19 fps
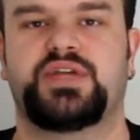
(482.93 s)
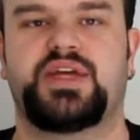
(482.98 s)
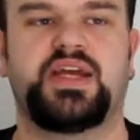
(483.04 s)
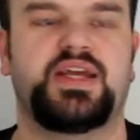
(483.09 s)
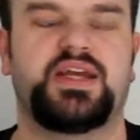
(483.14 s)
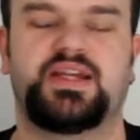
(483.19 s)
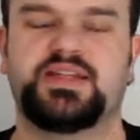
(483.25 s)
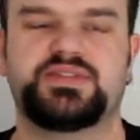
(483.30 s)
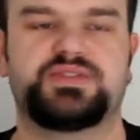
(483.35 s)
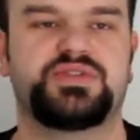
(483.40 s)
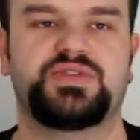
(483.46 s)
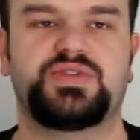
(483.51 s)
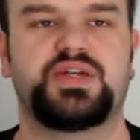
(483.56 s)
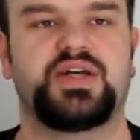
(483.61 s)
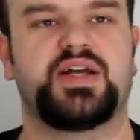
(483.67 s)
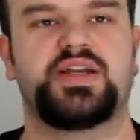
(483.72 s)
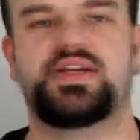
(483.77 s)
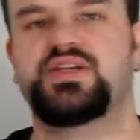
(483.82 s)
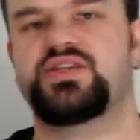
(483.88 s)
He doesn't do
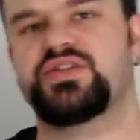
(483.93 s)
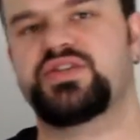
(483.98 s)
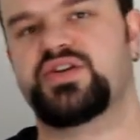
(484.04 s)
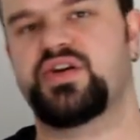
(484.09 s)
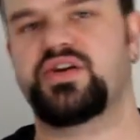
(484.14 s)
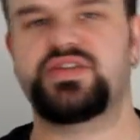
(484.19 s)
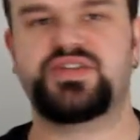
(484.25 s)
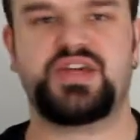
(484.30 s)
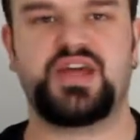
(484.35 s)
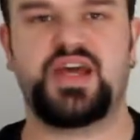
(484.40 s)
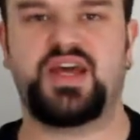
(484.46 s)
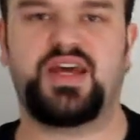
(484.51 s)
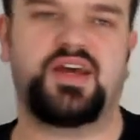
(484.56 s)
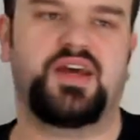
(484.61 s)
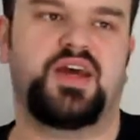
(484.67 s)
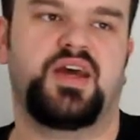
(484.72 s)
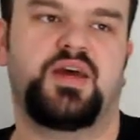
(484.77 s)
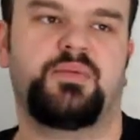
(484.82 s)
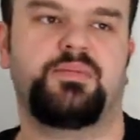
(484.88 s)
that, he just goes,
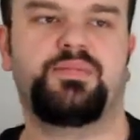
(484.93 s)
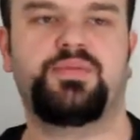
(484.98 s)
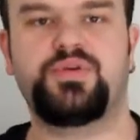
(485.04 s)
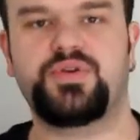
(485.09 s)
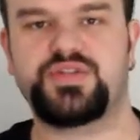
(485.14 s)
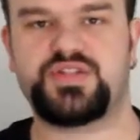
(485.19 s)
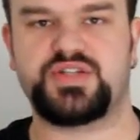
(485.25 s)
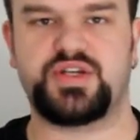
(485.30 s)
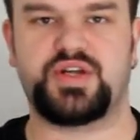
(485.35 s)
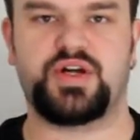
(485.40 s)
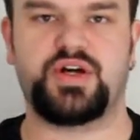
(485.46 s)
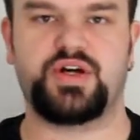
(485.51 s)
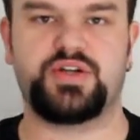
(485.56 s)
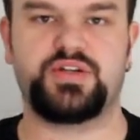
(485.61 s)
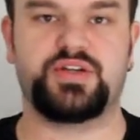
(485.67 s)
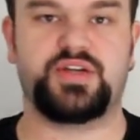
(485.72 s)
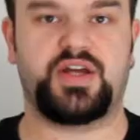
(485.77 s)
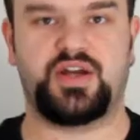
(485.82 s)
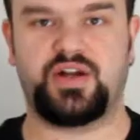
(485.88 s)
puts it
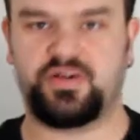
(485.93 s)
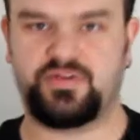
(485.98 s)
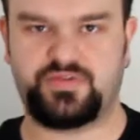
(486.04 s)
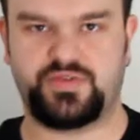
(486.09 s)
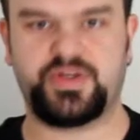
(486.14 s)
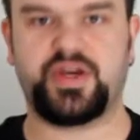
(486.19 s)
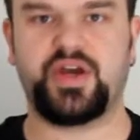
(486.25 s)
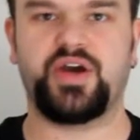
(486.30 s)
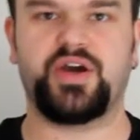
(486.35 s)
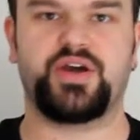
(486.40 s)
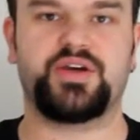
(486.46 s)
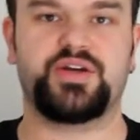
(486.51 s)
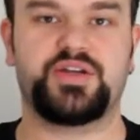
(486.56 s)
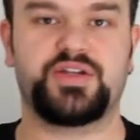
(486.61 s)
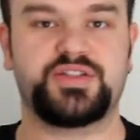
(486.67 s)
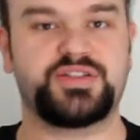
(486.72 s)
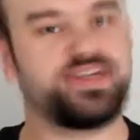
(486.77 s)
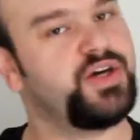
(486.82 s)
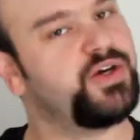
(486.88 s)
on, and off we go.
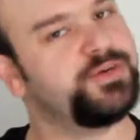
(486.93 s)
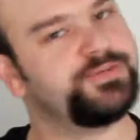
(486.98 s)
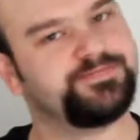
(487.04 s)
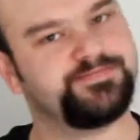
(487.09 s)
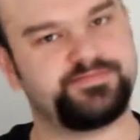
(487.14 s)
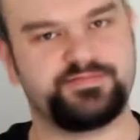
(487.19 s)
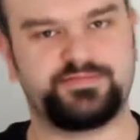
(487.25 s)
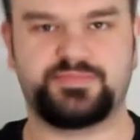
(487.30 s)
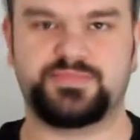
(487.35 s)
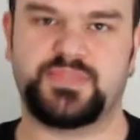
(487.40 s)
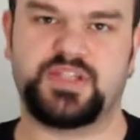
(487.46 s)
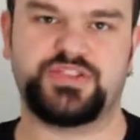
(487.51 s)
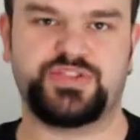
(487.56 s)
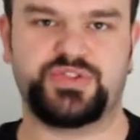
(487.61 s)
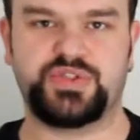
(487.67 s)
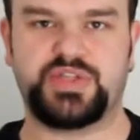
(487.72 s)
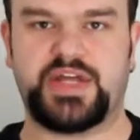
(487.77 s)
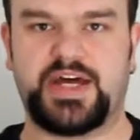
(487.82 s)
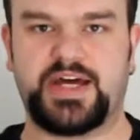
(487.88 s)
So, let's
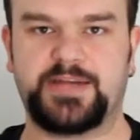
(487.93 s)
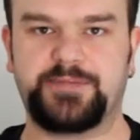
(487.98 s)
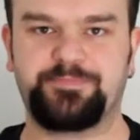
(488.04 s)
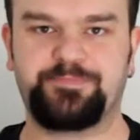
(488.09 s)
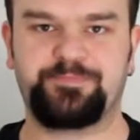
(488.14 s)
do that.